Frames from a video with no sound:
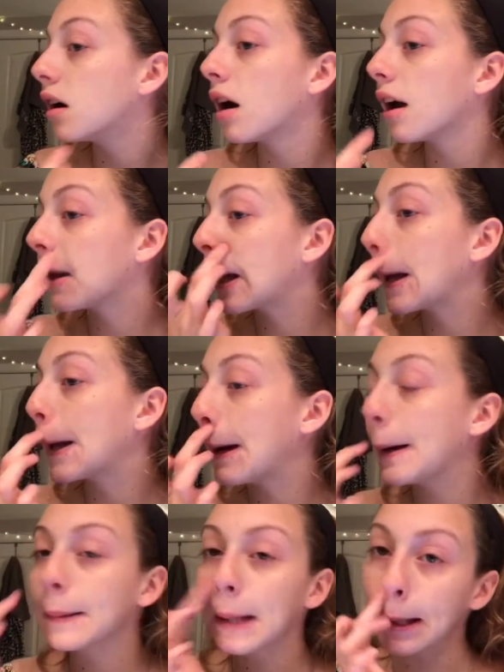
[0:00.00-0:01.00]
I get
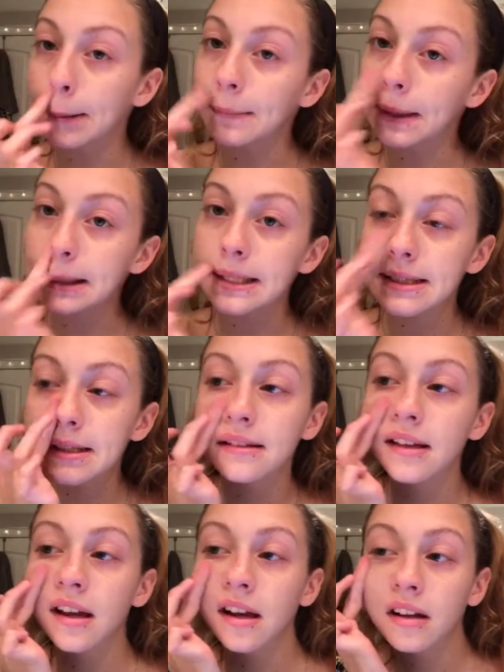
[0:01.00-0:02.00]
a lot of redness in
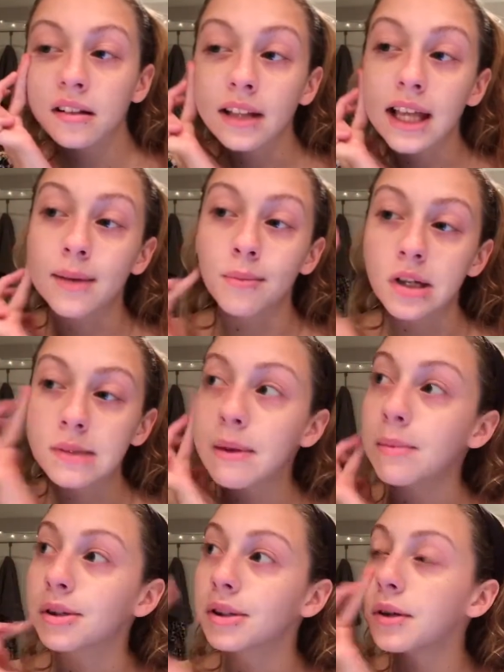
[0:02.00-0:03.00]
there like most
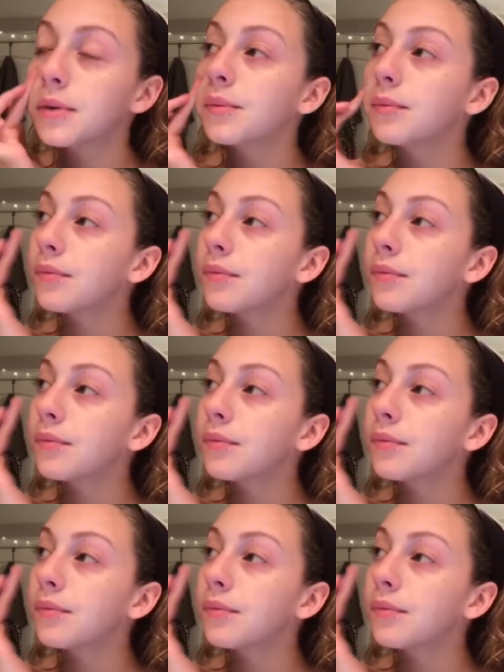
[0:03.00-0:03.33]
people do.